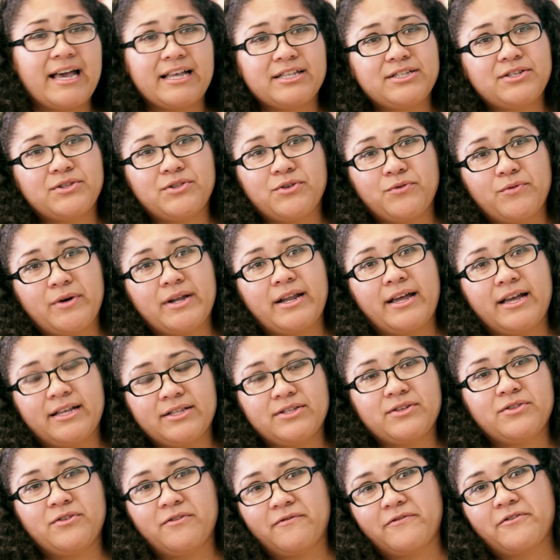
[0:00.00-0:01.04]
had to do what I
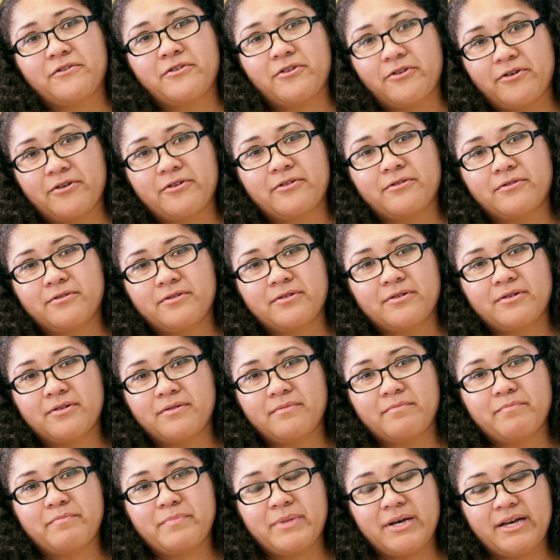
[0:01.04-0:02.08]
had to do for her.
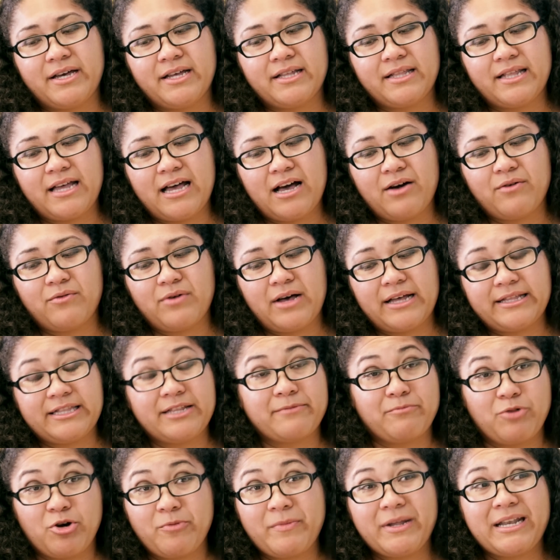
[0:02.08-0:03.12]
But
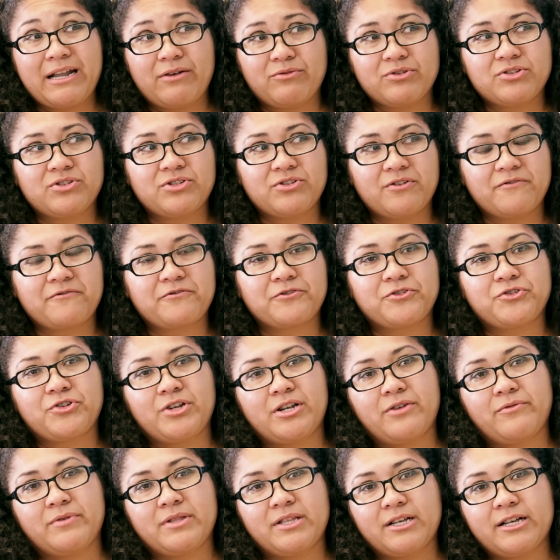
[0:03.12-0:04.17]
at the moment, I was so
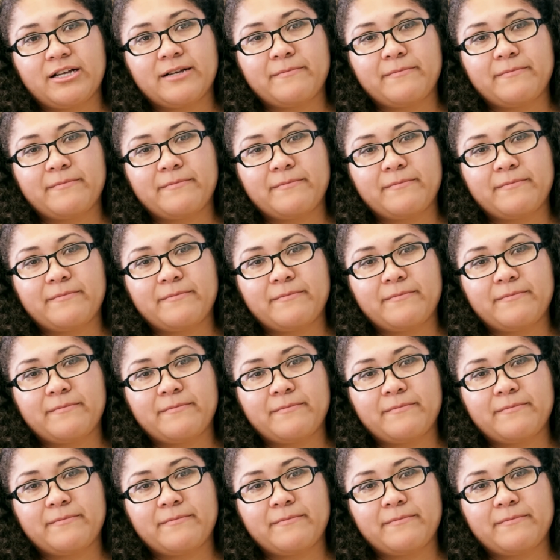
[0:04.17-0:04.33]
frustrated with the